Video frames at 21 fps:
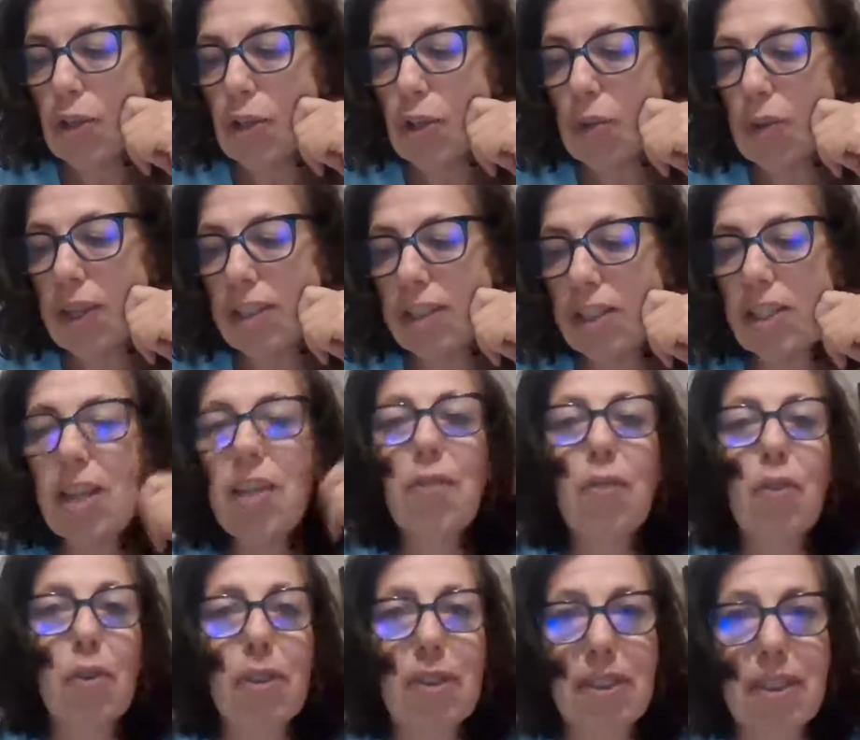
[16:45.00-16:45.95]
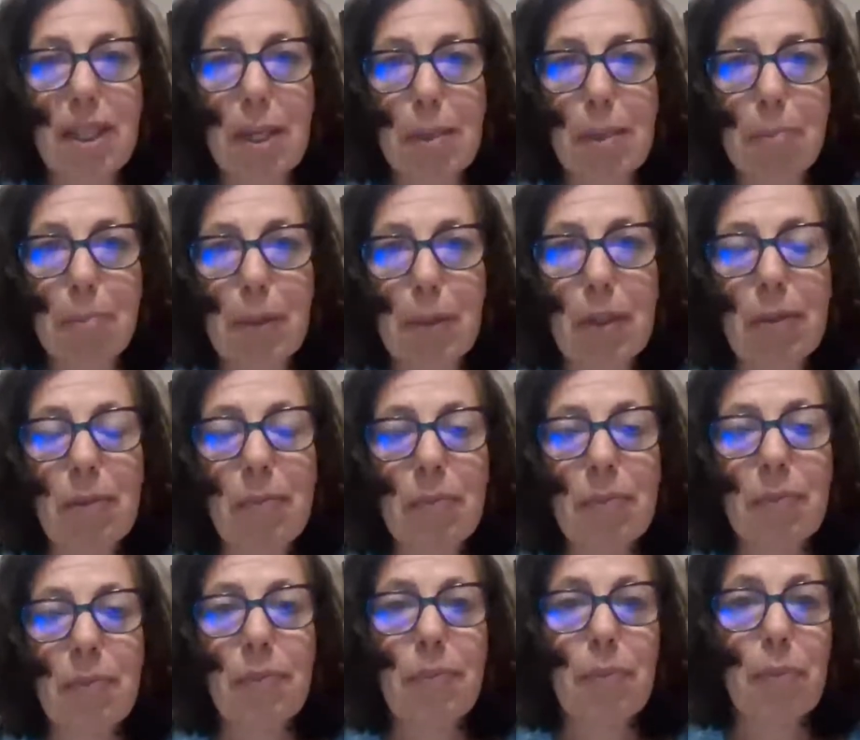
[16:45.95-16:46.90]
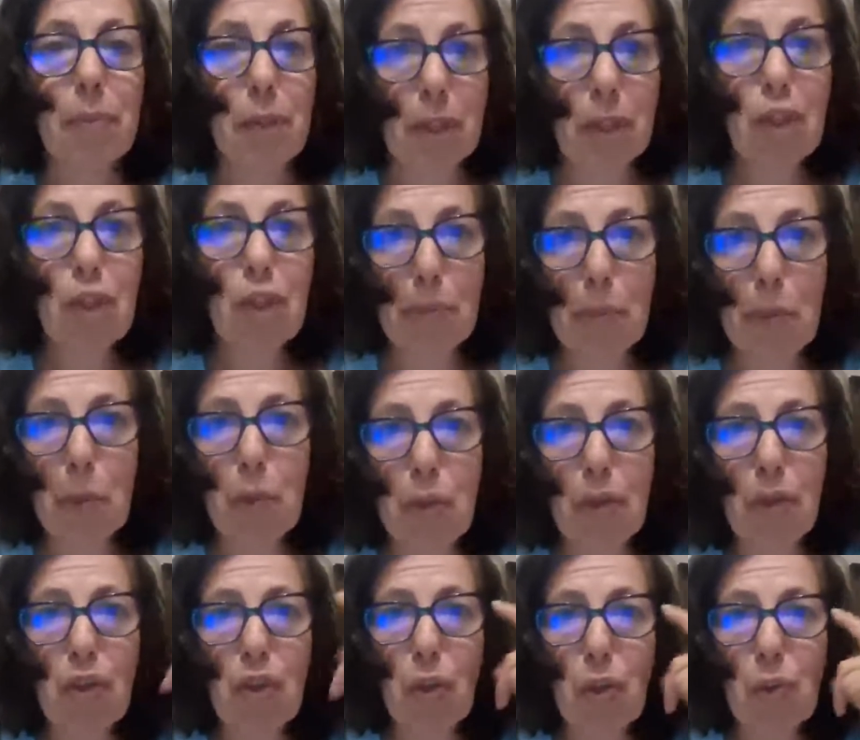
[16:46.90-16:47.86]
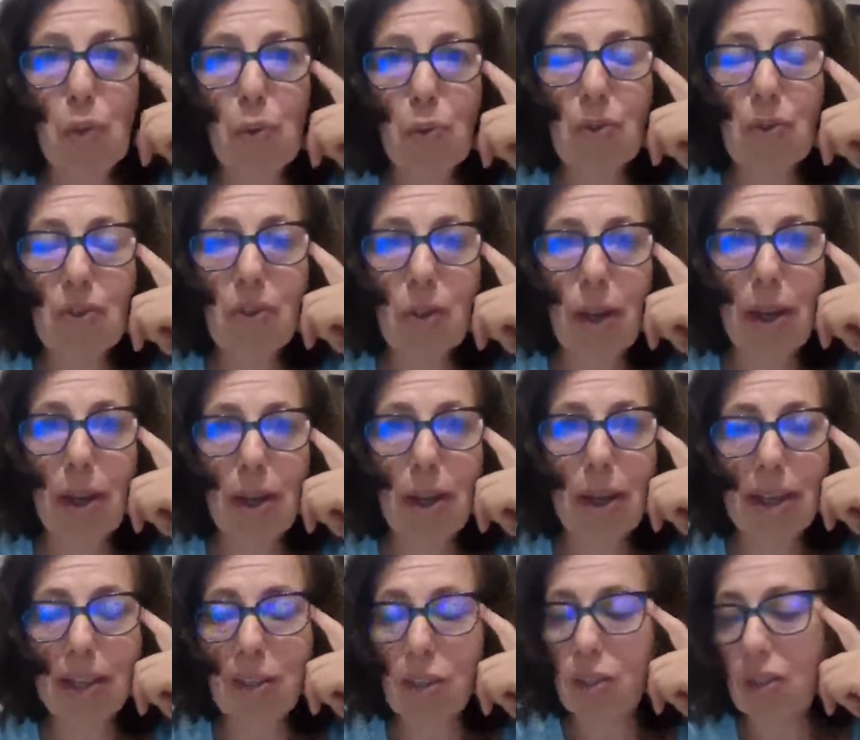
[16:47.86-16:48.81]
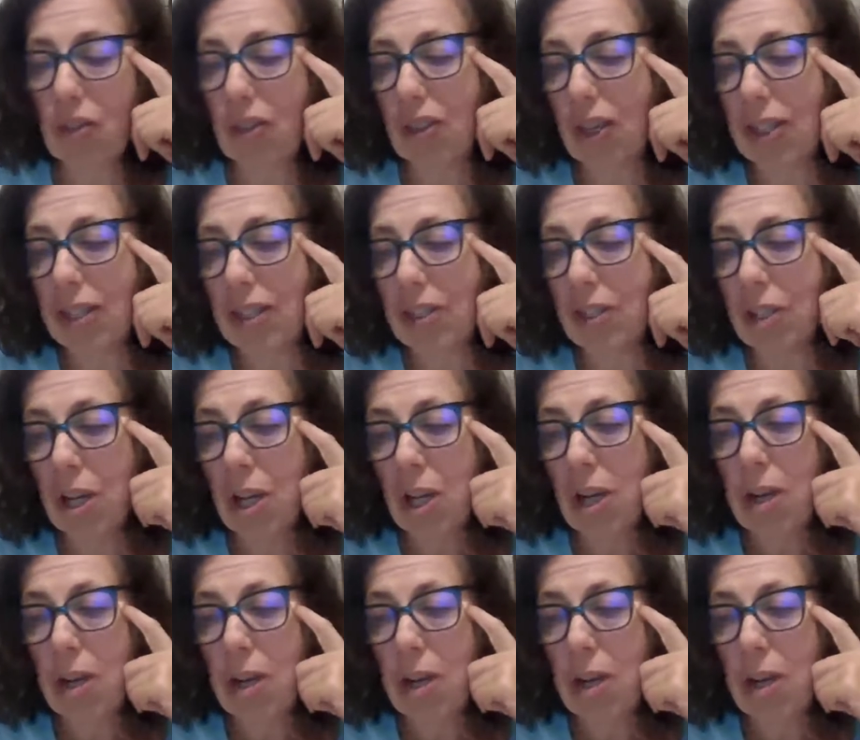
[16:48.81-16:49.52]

So let's say, for example, because you both chose exercise,